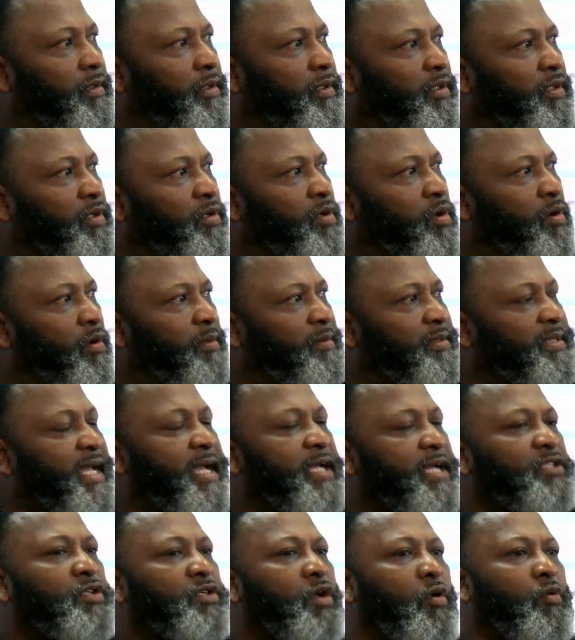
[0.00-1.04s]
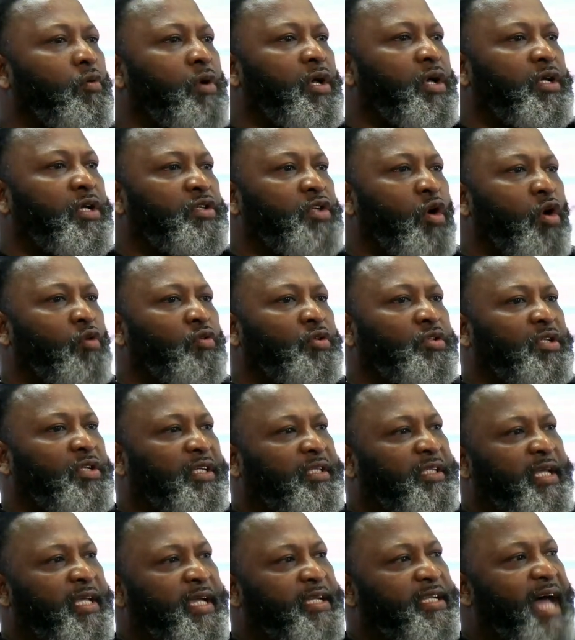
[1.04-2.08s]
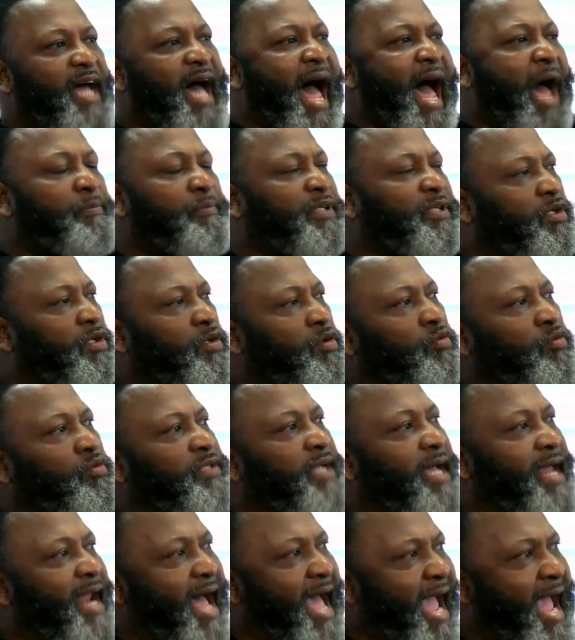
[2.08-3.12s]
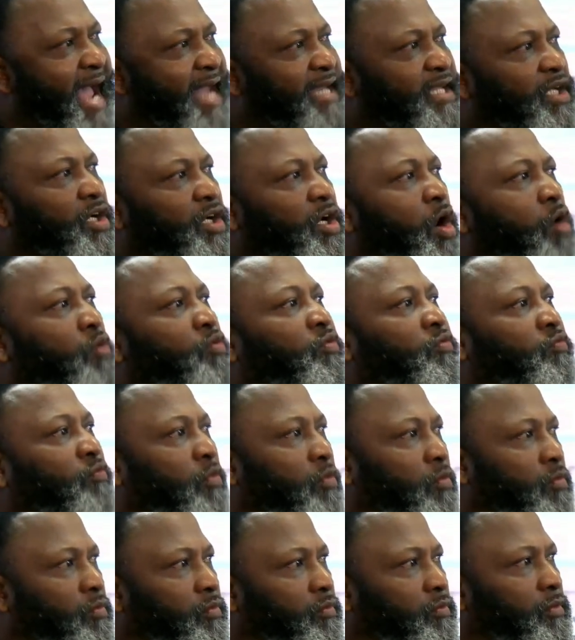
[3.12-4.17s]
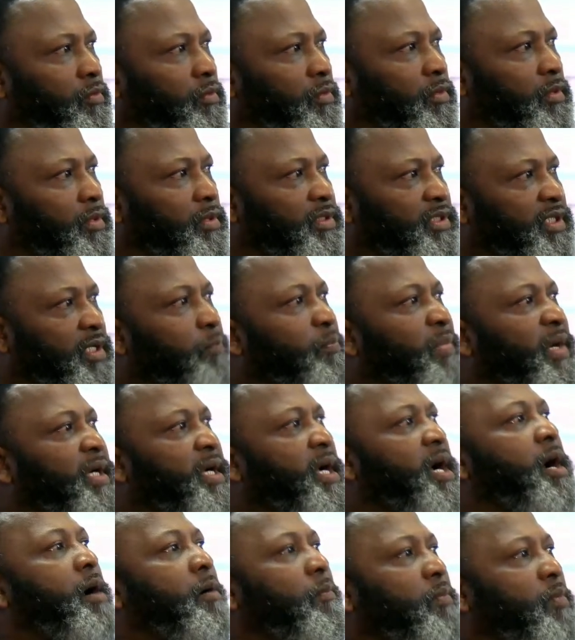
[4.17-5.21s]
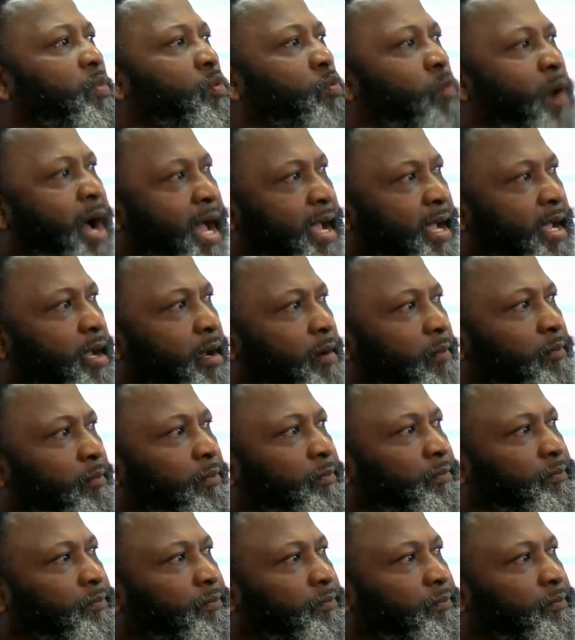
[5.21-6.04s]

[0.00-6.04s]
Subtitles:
You know what I'm saying? So those are the things, the obstacles that I had to go through to become who I am.